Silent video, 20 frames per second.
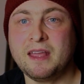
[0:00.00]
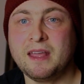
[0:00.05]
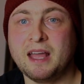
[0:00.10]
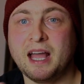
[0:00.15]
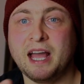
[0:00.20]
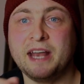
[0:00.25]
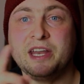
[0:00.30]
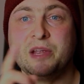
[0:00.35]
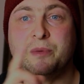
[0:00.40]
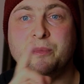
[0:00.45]

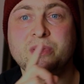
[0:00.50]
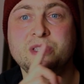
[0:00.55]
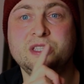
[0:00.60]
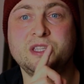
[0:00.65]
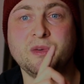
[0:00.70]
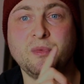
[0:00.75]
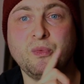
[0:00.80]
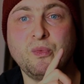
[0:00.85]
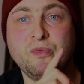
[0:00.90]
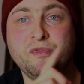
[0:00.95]
and it was
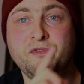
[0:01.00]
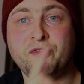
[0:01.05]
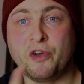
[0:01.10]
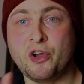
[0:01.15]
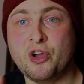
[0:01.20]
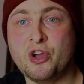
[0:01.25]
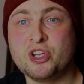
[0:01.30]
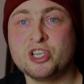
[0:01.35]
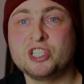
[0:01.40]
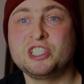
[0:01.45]
the
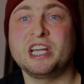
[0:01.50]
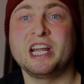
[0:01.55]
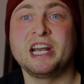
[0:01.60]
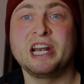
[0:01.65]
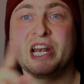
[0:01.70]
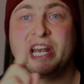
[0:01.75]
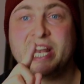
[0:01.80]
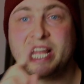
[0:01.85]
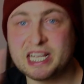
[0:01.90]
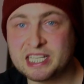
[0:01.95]
first
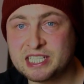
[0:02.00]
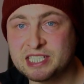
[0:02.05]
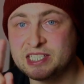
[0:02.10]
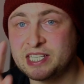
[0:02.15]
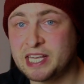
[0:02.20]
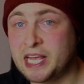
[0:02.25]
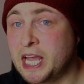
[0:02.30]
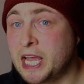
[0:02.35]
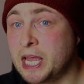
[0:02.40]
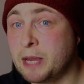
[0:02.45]
and last
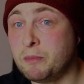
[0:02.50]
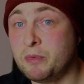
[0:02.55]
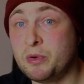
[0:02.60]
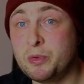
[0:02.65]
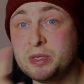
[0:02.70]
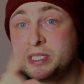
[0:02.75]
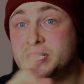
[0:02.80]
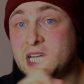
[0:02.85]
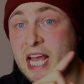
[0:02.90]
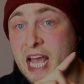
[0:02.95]
time we
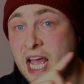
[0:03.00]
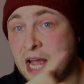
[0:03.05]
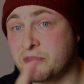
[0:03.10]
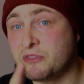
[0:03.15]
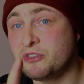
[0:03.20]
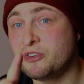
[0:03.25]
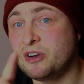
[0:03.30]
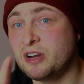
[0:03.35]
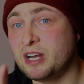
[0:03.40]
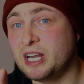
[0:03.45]
was
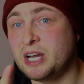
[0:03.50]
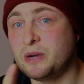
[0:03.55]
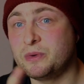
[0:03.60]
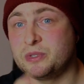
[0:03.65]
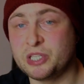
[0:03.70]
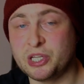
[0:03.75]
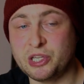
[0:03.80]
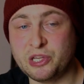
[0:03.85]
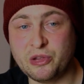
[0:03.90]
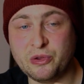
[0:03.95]
ever allowed
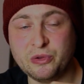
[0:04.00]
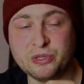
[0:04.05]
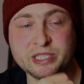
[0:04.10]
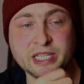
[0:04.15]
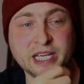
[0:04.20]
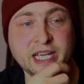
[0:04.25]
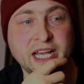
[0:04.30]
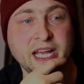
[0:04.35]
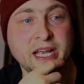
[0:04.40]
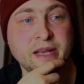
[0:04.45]
to use
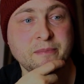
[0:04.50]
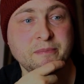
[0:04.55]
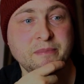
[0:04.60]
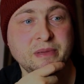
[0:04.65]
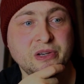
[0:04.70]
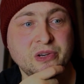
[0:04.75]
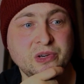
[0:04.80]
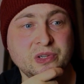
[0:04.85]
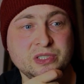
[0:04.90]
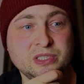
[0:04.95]
it. And
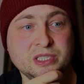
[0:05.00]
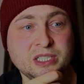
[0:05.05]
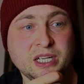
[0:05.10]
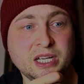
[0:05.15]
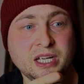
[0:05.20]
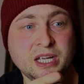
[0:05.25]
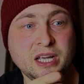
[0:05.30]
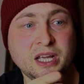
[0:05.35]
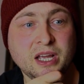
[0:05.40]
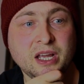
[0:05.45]
because
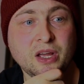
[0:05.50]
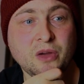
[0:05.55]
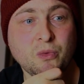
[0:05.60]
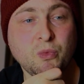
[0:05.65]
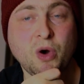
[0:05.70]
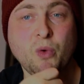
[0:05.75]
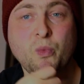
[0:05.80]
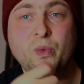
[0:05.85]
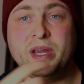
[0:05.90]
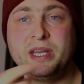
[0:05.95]

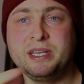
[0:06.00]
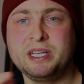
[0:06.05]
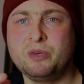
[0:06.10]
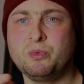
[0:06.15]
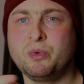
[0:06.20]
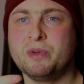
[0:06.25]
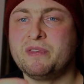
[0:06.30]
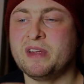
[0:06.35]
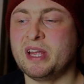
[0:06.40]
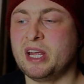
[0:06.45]
what we did
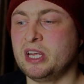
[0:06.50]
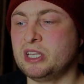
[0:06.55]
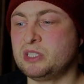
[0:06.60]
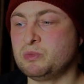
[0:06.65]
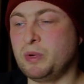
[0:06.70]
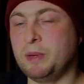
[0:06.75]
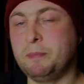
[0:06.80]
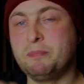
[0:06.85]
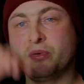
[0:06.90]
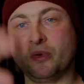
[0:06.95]
with it is
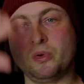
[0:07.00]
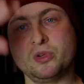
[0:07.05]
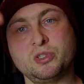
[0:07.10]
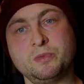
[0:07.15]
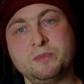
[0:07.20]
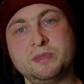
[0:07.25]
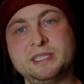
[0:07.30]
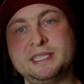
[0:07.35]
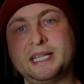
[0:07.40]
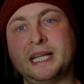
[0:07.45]
we brought
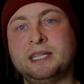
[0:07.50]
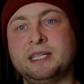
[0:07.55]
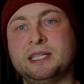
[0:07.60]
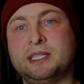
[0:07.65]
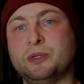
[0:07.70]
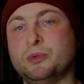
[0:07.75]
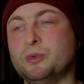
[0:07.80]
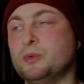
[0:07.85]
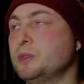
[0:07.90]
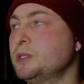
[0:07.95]
some
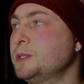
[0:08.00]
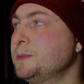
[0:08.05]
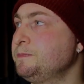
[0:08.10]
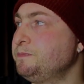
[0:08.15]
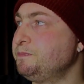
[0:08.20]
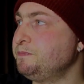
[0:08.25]
stencils,